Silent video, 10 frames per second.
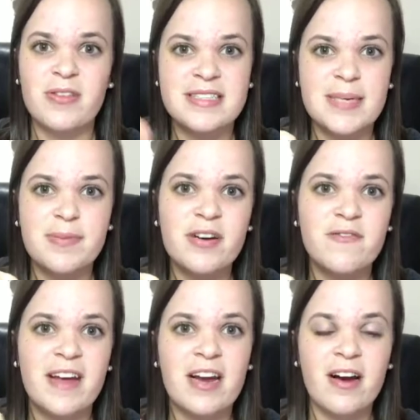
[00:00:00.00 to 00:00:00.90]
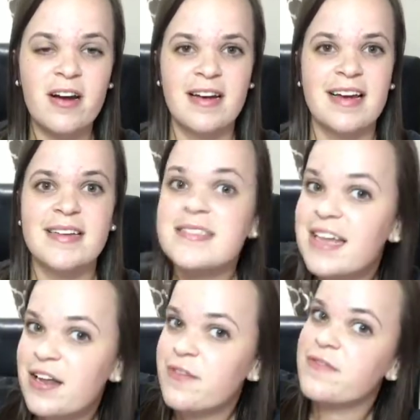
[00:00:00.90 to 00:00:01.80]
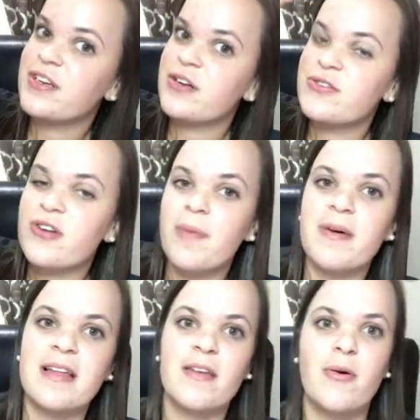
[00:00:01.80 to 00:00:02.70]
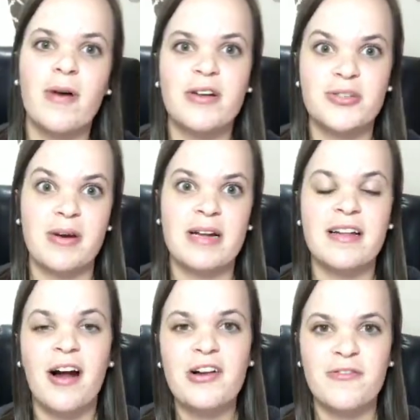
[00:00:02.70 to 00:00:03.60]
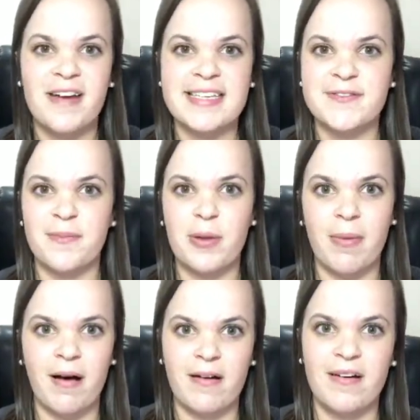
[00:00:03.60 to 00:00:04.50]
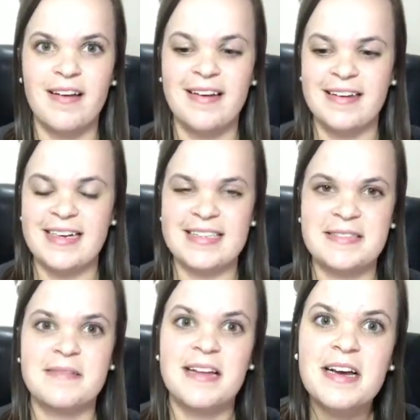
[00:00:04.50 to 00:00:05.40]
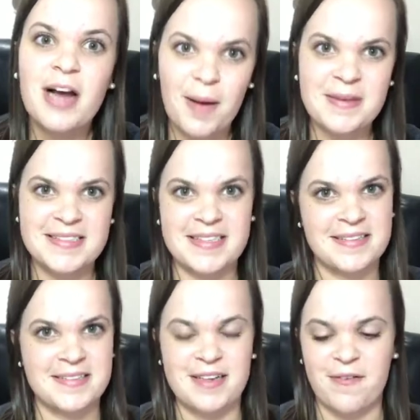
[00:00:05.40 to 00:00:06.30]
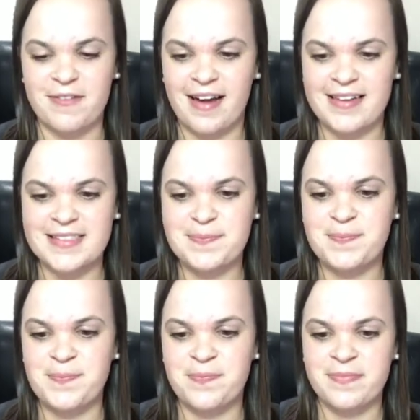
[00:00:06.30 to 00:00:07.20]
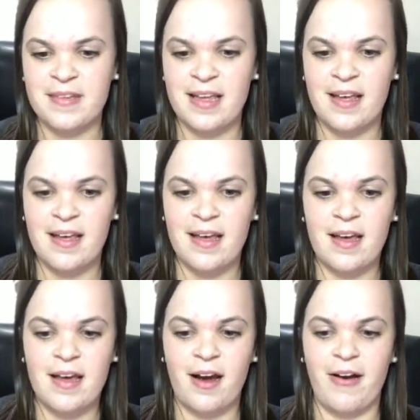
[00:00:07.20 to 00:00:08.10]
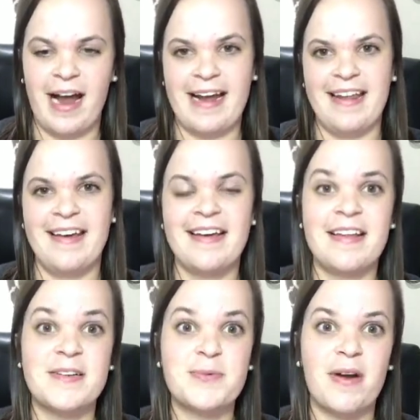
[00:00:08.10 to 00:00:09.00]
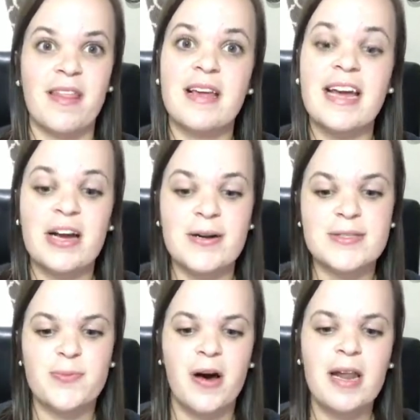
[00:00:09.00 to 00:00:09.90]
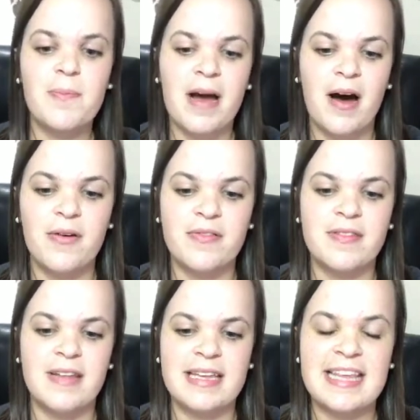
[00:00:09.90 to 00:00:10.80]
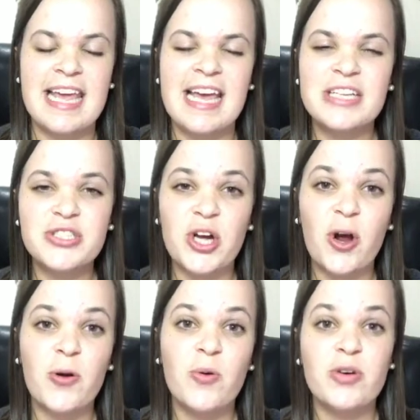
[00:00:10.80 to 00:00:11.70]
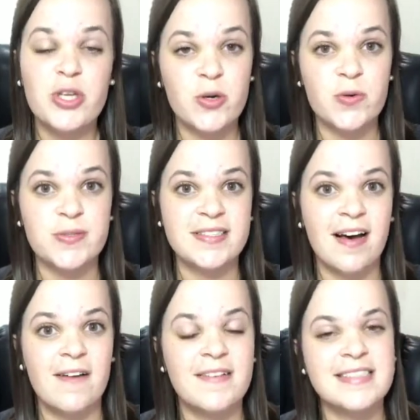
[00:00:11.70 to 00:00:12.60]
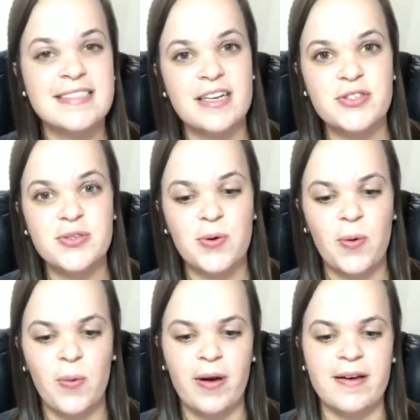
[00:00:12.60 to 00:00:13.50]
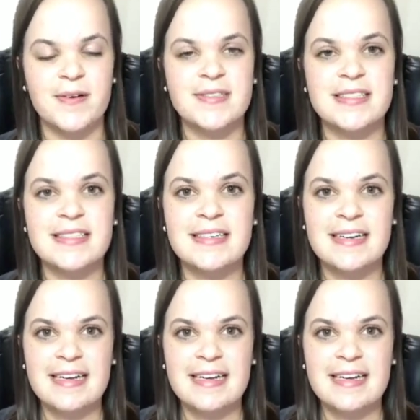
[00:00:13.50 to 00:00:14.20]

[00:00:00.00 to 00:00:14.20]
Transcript: the tip of your finger instead of, dropping the oil directly on your face from the bottle. It's common sense stuff, guys. All right, here's one of the kickers. What about the internal use of essential oils?